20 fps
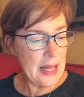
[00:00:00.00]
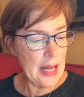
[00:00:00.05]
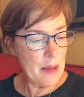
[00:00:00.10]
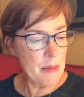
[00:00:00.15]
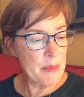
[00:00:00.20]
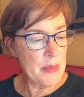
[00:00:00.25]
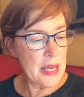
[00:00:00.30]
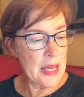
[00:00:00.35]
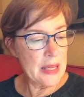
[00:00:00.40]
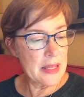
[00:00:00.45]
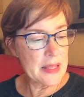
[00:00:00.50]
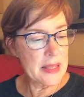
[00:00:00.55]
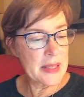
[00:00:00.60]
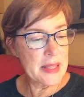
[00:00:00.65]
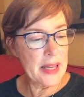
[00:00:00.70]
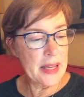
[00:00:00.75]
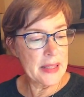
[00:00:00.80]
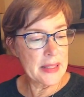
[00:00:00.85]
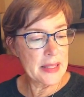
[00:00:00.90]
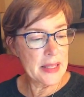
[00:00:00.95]
That means
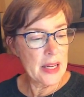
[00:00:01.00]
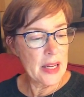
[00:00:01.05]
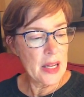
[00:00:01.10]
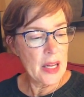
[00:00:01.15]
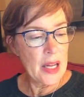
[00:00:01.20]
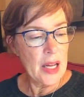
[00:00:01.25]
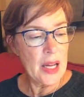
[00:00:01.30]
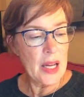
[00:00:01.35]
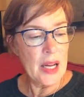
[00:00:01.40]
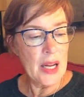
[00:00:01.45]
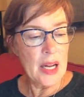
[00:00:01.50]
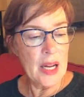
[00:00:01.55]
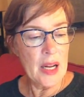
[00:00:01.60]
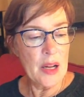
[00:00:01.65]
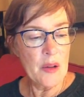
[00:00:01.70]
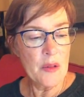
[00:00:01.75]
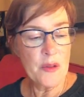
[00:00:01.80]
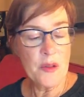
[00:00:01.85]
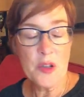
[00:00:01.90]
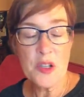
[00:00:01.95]
that,
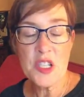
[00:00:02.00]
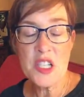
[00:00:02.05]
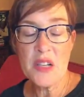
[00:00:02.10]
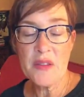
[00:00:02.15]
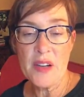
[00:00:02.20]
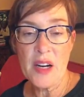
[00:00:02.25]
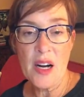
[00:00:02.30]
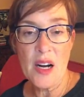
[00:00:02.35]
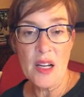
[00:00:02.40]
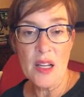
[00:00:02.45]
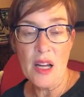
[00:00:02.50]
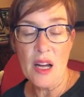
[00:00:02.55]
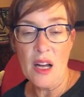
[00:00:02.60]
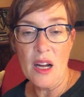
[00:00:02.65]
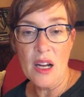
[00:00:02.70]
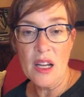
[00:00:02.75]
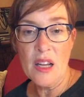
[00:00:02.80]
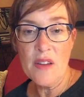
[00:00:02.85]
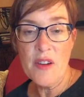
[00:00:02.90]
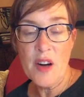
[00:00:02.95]
uh, first of all,
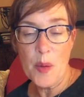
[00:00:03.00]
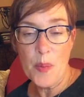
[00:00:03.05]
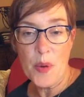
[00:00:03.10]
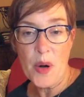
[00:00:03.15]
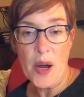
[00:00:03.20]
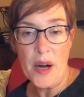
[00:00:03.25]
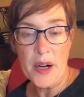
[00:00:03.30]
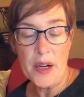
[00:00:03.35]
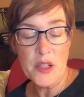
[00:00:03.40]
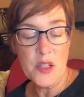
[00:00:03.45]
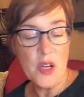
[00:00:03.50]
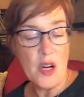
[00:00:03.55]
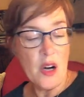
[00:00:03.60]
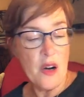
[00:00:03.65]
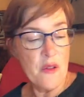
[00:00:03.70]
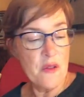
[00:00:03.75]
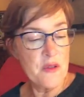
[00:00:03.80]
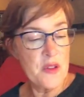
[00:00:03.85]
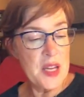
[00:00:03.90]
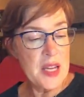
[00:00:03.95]
all of our products
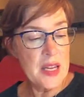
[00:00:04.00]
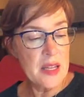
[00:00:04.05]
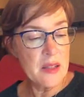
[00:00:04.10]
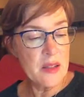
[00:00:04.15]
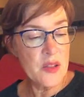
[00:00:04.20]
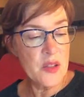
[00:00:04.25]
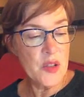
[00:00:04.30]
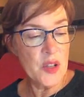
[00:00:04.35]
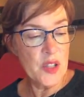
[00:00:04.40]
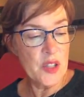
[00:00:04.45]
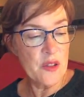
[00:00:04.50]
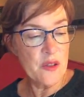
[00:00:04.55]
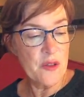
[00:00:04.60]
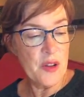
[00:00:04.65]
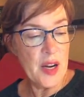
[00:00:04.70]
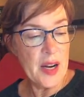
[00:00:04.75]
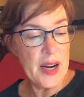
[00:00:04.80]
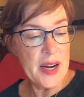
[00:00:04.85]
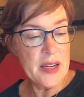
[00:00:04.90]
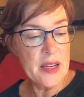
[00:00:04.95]
are vegan
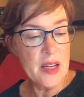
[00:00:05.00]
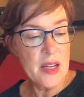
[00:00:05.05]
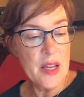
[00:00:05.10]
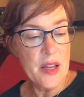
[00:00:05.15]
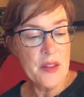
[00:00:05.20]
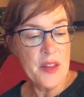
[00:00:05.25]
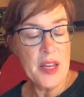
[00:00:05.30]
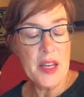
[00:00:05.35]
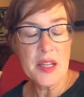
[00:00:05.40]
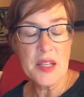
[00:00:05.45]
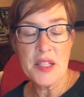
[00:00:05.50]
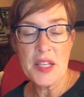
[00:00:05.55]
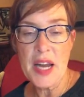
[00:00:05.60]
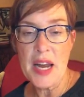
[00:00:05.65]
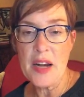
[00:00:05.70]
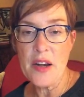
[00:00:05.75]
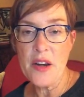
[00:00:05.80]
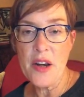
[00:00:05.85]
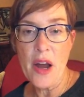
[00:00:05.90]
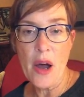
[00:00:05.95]
certified. They
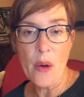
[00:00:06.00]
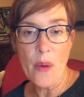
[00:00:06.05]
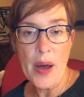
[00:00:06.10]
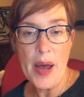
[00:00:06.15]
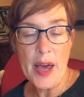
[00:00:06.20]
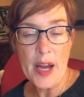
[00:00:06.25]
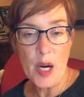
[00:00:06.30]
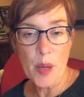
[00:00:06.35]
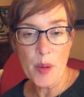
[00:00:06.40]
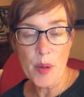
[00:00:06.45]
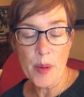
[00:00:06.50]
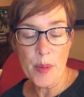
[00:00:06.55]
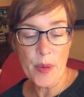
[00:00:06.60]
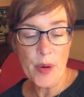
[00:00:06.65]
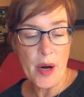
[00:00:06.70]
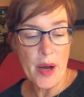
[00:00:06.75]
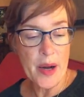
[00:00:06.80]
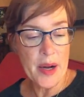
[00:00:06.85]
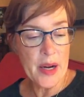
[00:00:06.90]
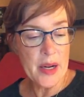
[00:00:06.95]
contain no animal
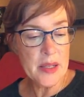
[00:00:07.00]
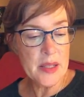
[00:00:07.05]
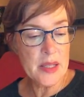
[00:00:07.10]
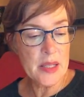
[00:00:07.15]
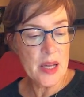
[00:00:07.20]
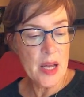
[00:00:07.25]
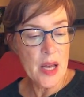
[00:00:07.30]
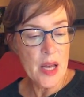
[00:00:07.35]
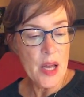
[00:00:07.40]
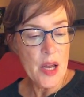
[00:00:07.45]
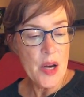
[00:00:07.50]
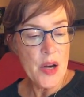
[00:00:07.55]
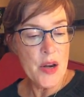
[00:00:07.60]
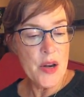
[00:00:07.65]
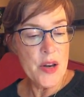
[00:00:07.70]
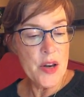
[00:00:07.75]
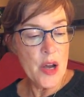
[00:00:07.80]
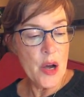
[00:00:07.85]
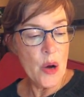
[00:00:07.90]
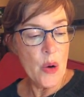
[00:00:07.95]
products,
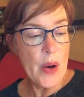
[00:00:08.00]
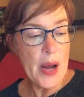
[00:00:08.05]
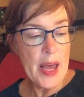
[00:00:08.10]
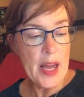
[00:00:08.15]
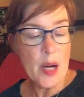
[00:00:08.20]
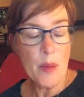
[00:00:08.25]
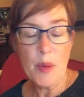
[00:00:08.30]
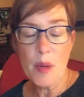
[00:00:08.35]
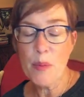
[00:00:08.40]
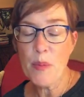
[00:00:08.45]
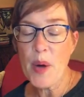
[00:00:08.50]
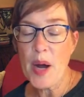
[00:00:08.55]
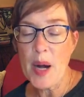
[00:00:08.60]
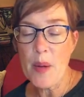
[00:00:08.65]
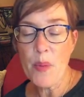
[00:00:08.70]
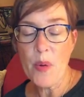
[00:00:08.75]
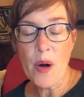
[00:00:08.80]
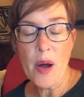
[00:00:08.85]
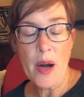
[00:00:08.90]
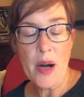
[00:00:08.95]
no animal
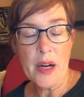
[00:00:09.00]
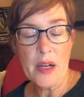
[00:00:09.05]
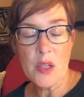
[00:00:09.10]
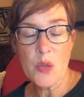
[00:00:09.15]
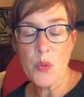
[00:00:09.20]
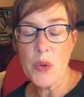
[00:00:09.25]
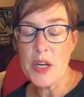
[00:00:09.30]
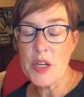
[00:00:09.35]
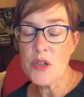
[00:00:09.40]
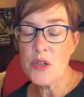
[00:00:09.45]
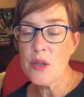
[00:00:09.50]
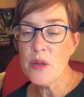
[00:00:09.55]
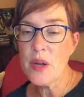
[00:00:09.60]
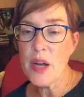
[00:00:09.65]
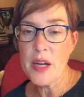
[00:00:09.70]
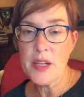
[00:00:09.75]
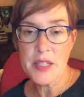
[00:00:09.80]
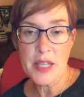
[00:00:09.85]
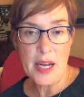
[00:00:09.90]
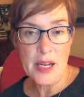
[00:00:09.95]
byproducts. We do
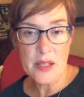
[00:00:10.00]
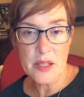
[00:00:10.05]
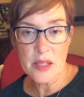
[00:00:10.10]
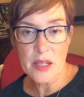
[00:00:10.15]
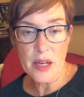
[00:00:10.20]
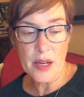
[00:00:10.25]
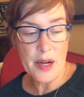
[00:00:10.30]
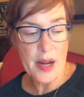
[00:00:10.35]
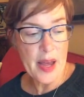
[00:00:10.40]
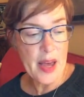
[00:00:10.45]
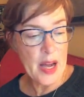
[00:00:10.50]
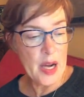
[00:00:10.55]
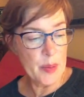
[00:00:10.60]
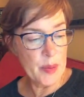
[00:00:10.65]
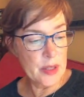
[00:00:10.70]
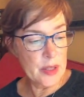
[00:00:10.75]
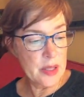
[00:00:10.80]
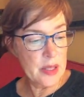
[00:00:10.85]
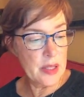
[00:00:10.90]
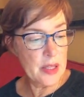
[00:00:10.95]
not test on
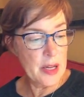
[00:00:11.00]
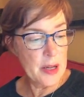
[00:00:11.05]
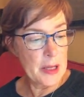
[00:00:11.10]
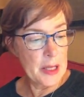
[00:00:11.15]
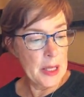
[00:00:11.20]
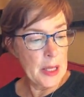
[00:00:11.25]
animals.